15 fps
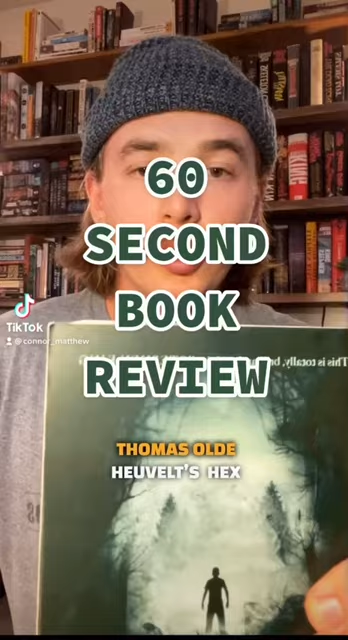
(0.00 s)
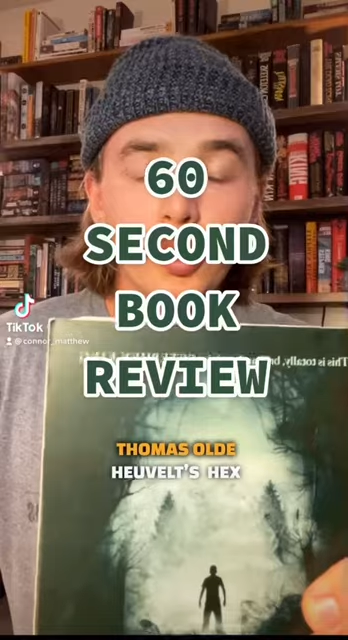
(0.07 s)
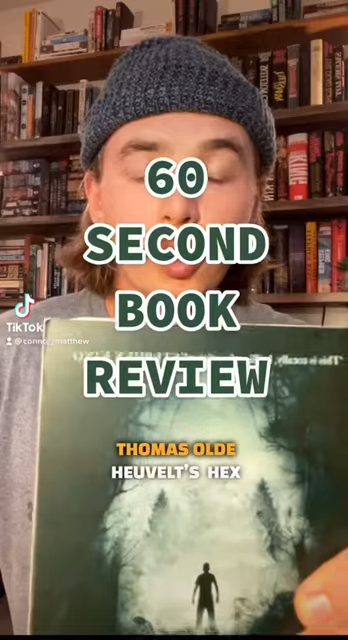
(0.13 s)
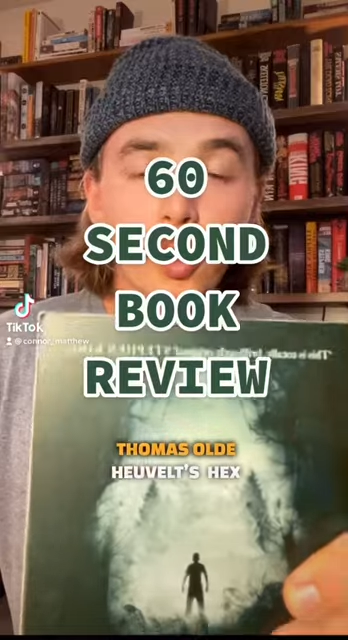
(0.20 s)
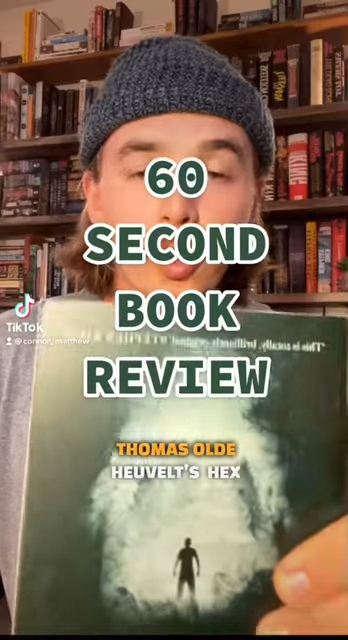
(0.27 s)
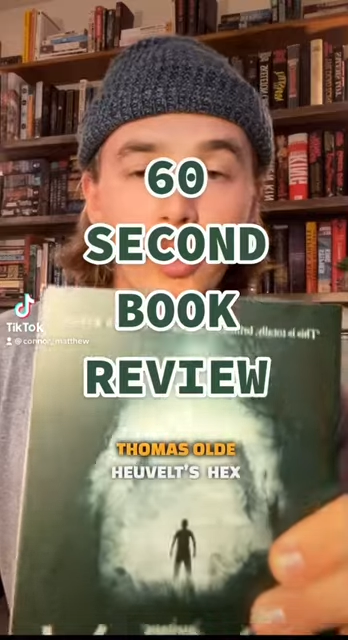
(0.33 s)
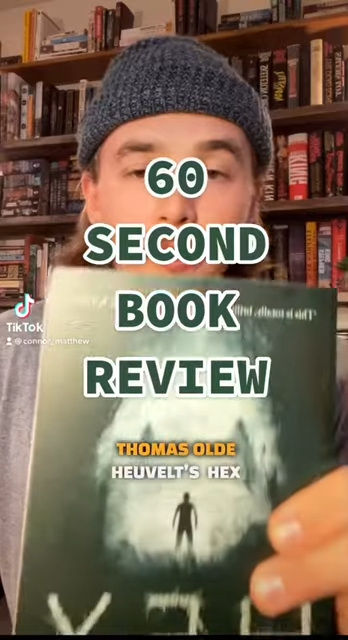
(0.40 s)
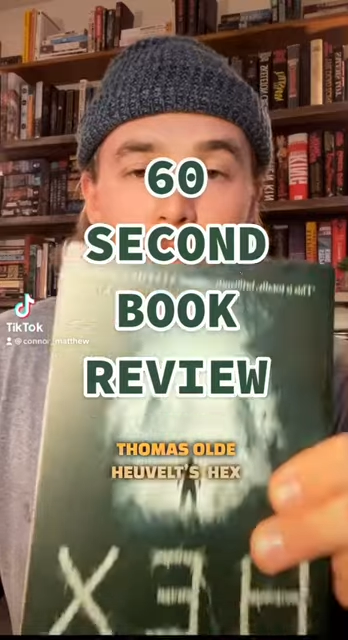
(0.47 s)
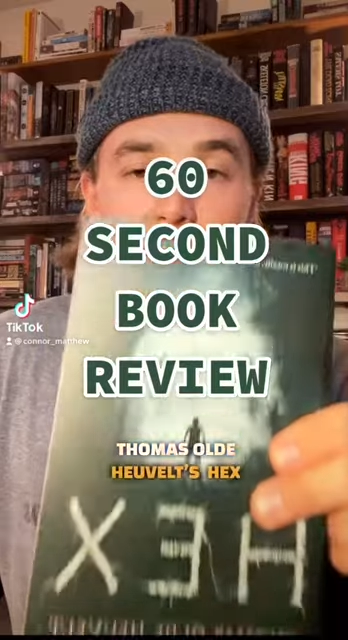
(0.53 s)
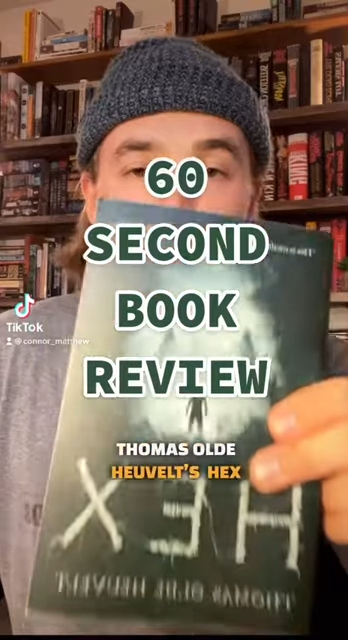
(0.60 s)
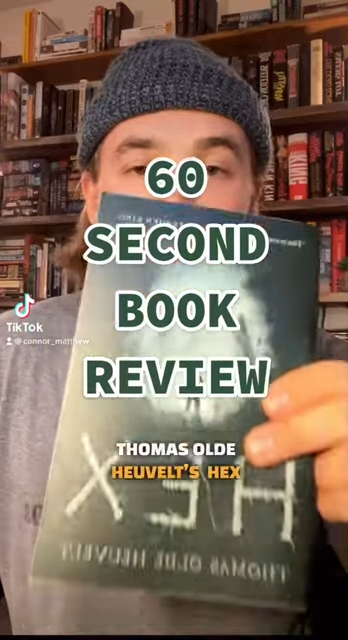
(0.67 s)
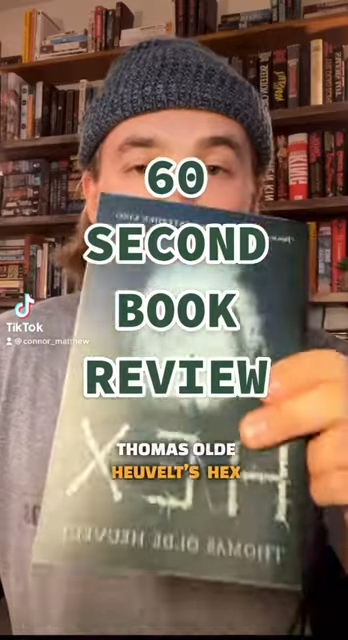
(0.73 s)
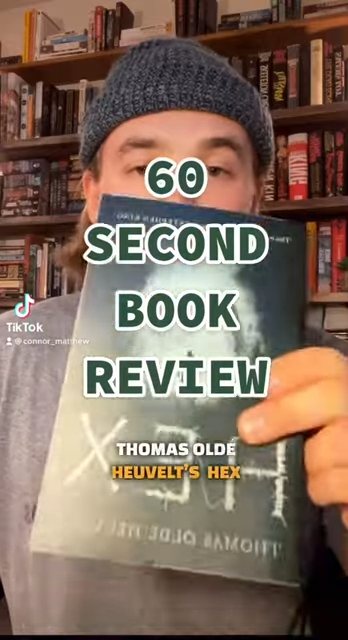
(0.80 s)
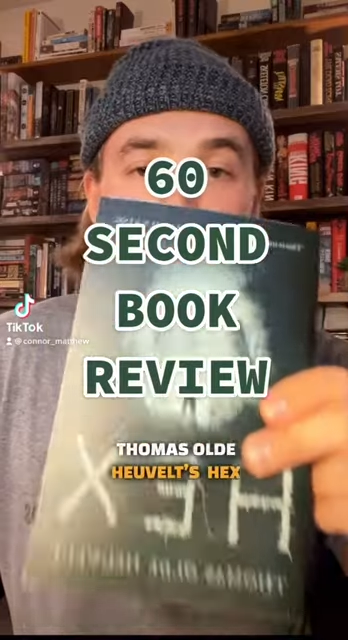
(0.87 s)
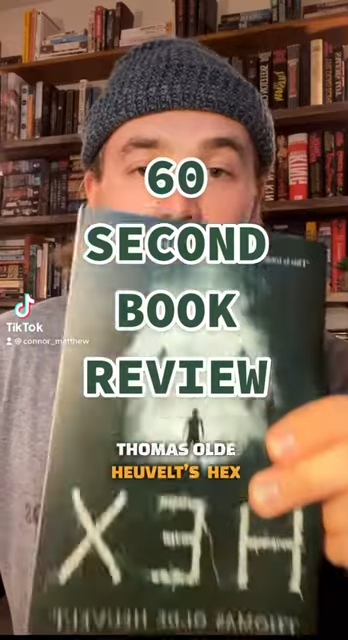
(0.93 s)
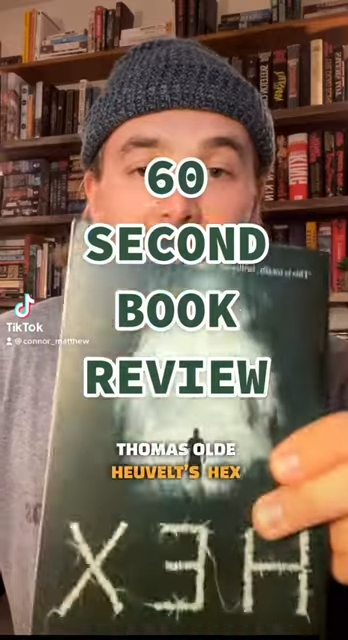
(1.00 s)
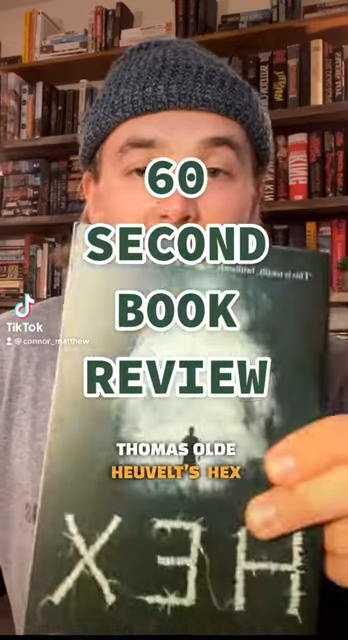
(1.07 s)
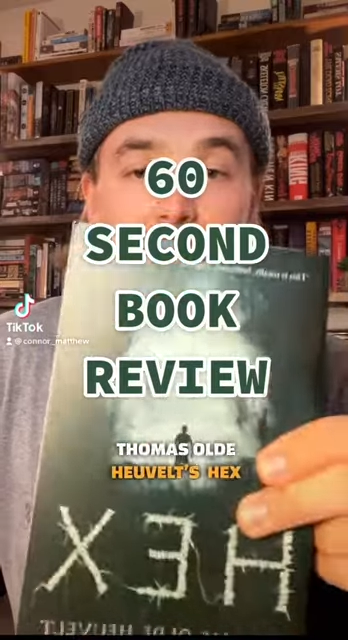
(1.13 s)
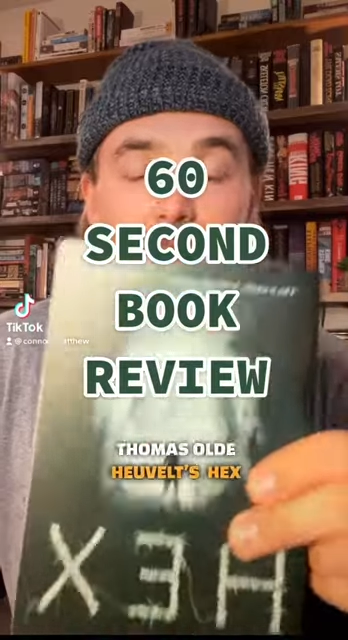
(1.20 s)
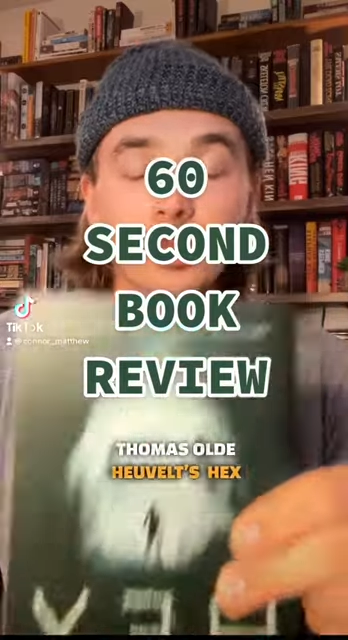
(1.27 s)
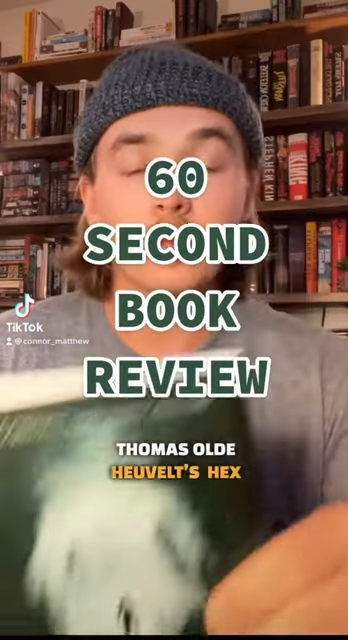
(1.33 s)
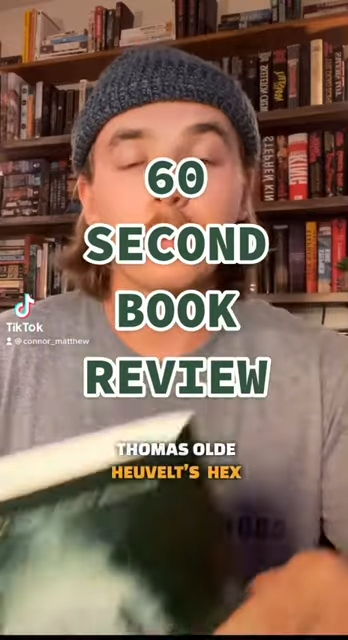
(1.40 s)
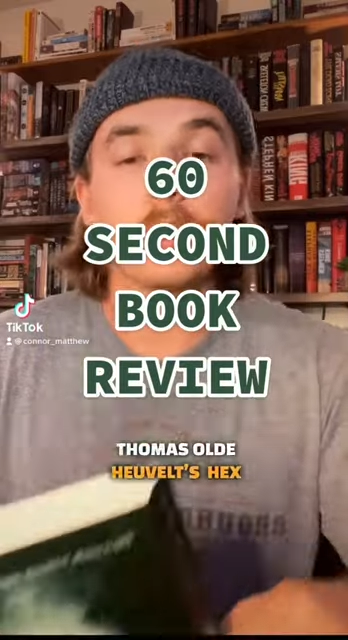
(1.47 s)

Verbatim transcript: Heuvelt's Hex